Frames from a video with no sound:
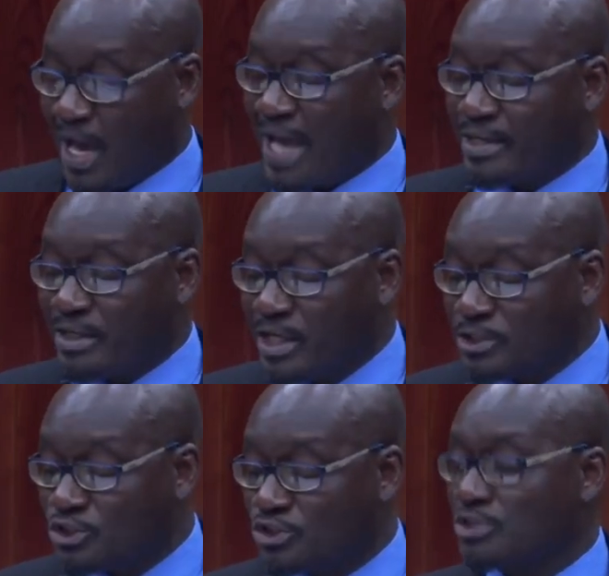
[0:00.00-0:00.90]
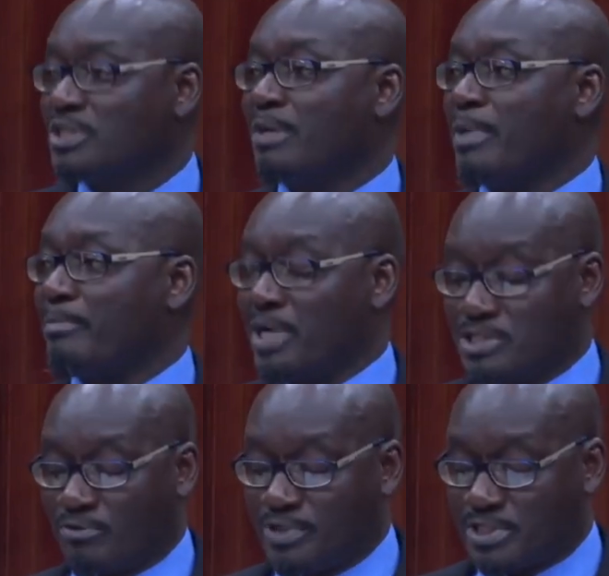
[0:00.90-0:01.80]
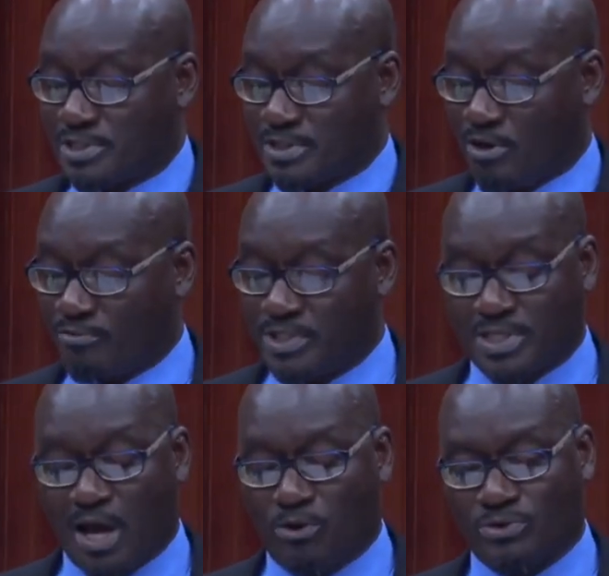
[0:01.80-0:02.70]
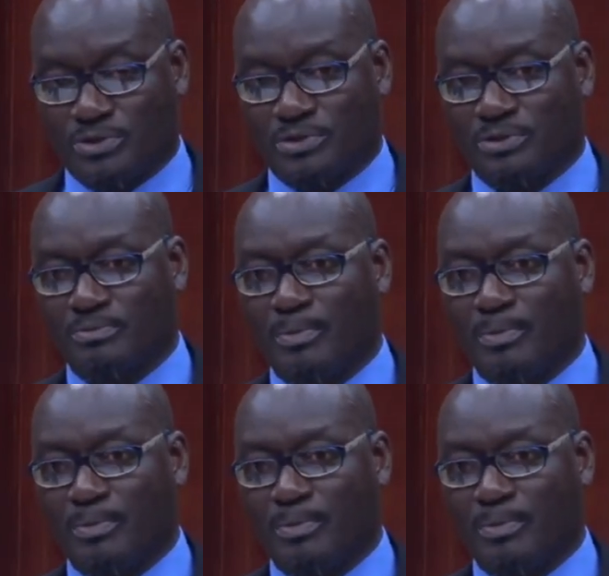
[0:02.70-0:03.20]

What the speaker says: I urge the members of this House,